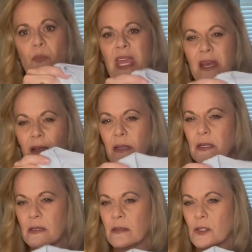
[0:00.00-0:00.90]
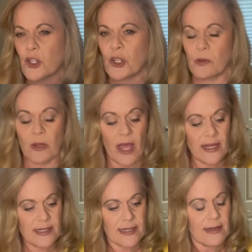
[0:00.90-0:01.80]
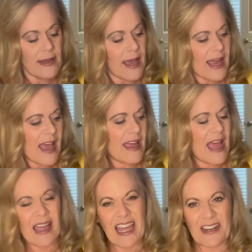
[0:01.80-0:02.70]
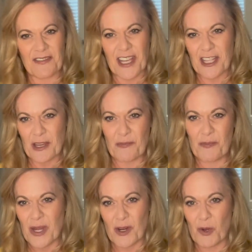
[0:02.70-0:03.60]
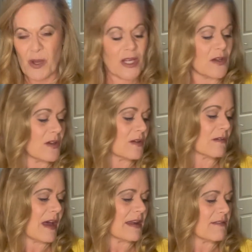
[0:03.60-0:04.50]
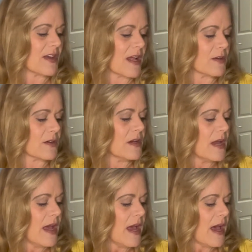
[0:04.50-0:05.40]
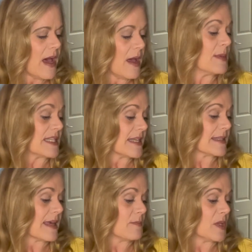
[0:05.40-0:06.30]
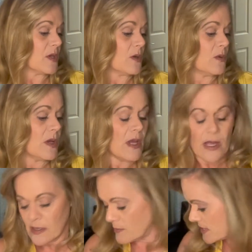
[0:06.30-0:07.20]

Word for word: be a little too light. I kind of like that periwinkle kind of color. Um, it says light blue. Let me